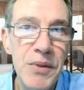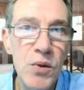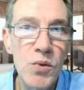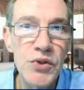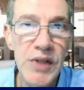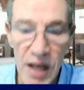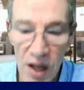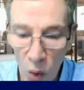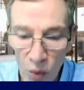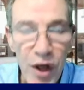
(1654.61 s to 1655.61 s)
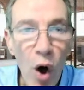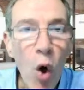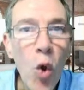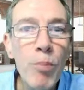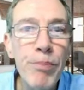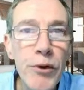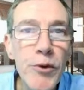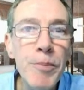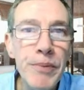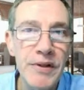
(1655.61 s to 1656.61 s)
because the whole
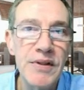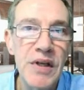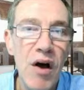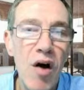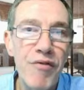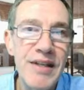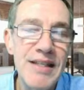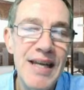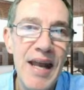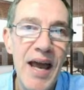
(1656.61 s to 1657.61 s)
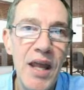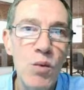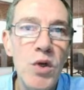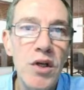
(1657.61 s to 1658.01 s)
blueprint of the DNA